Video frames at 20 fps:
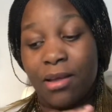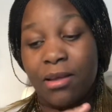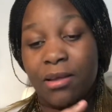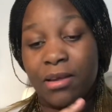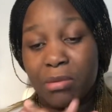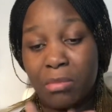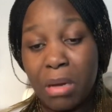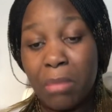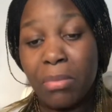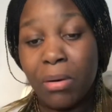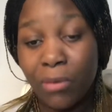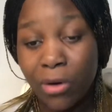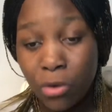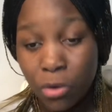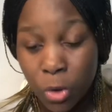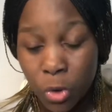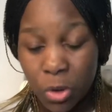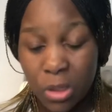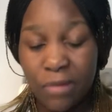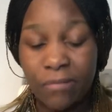remember why you
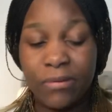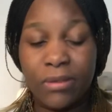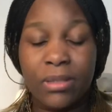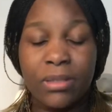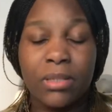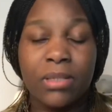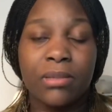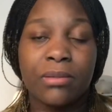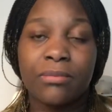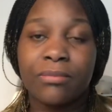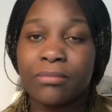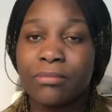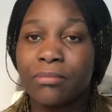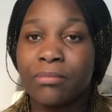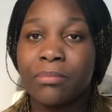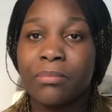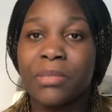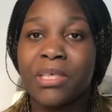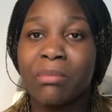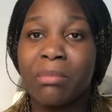traveled.
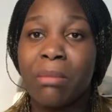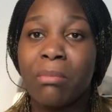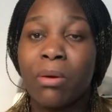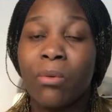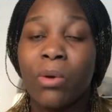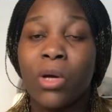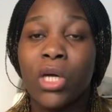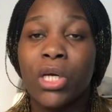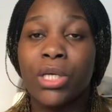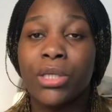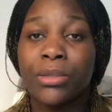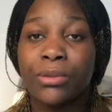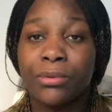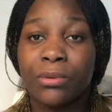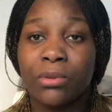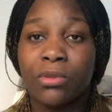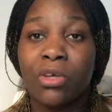Remember why